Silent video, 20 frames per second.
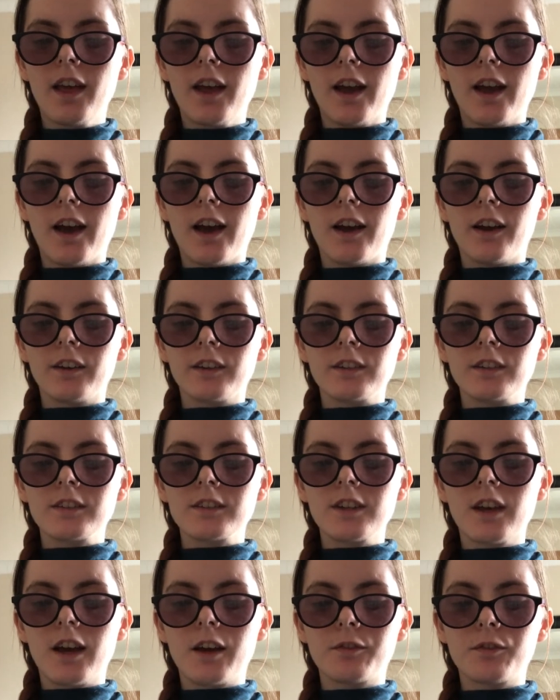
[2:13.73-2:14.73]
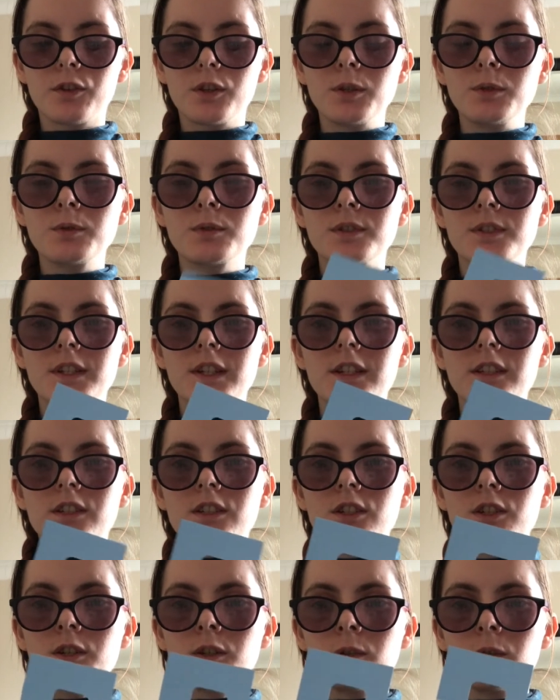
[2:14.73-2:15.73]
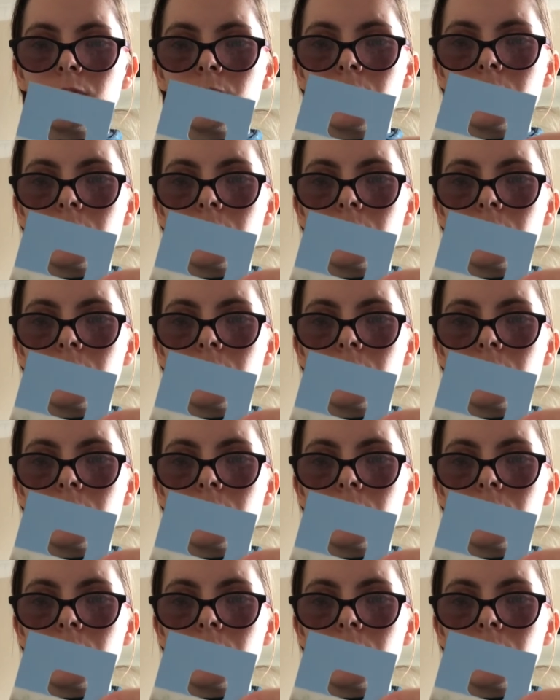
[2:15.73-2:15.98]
and I've used it to